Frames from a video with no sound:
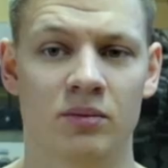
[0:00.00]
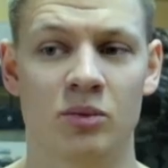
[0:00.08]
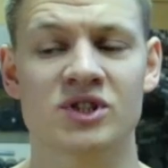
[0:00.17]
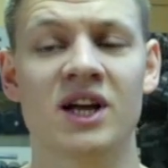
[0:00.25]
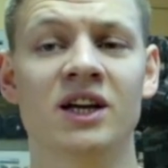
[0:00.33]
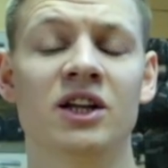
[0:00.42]

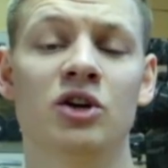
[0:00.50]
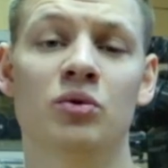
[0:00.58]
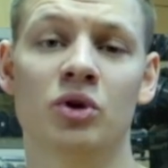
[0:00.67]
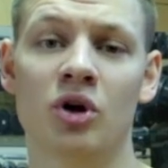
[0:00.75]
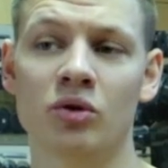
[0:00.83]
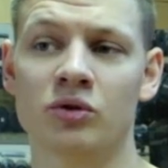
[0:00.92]
Most likely you
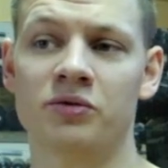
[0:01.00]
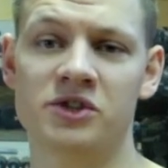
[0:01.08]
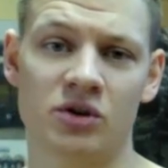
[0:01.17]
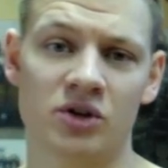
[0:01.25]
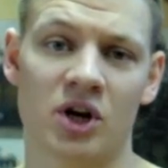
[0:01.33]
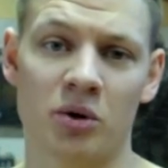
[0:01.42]
will go to
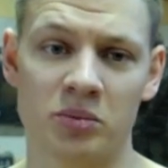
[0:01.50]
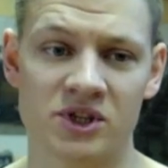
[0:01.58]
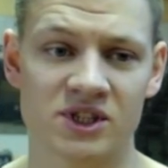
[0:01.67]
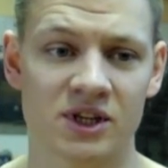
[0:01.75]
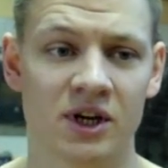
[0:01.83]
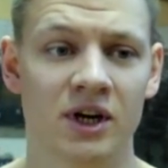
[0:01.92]

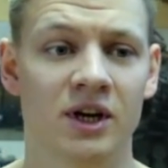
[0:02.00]
physiotherapist.